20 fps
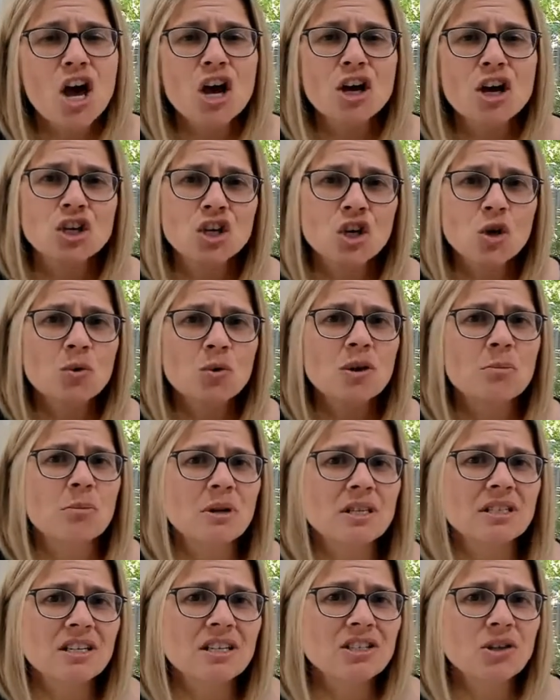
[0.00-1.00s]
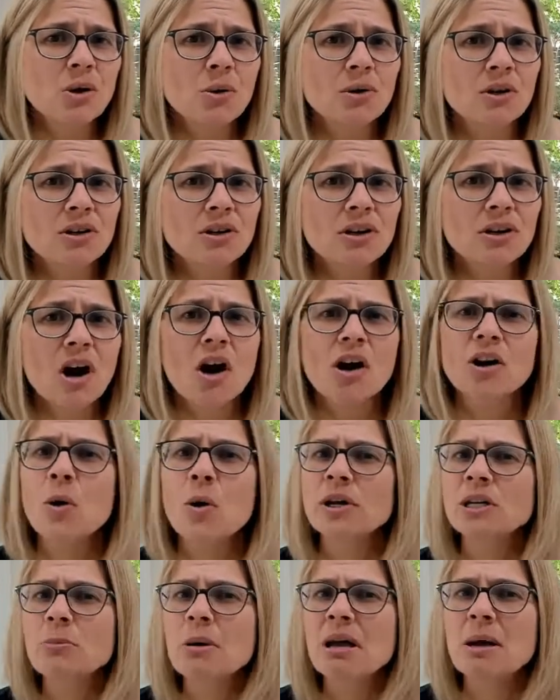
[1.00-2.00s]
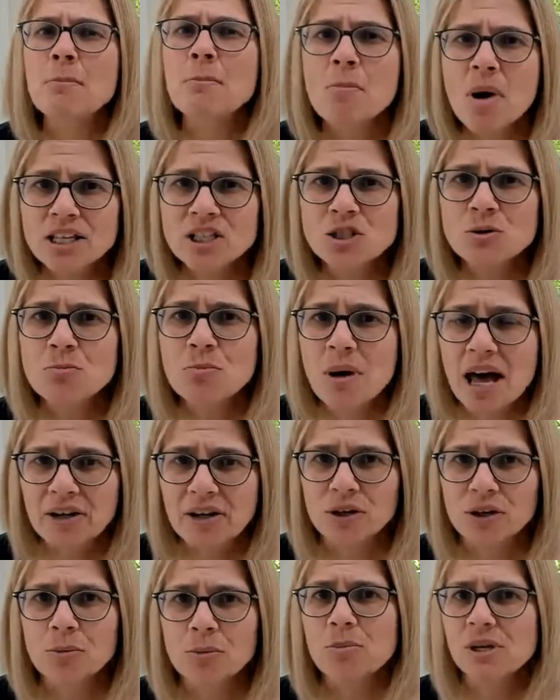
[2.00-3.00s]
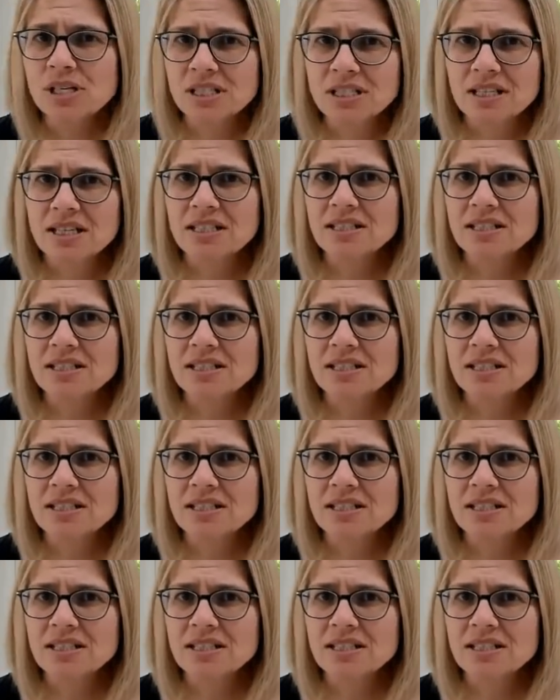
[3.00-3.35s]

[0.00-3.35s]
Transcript: you, the business owner, are going to make much better business